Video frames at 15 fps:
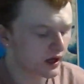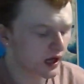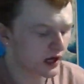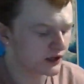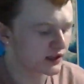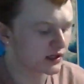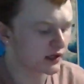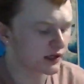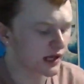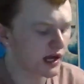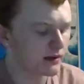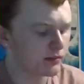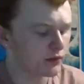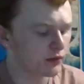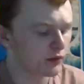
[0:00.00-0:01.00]
I think
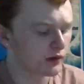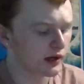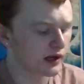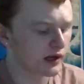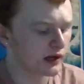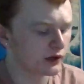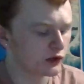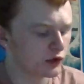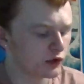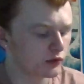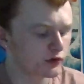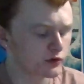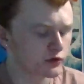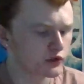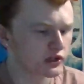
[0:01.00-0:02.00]
Gable and
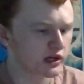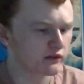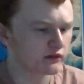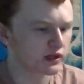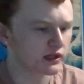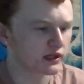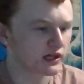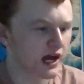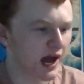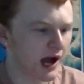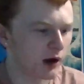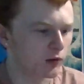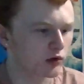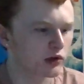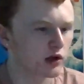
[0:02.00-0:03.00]
Gunther should have like an
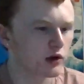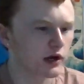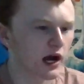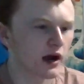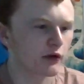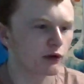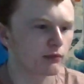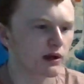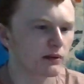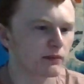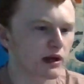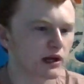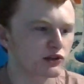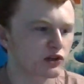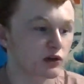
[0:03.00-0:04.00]
hour-long Iron Man
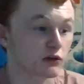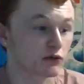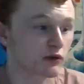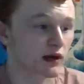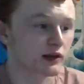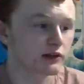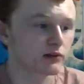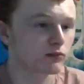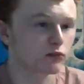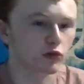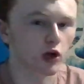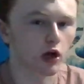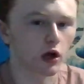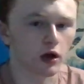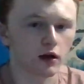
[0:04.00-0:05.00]
match on a random
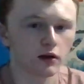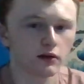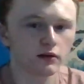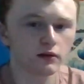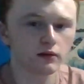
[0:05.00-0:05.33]
Raw.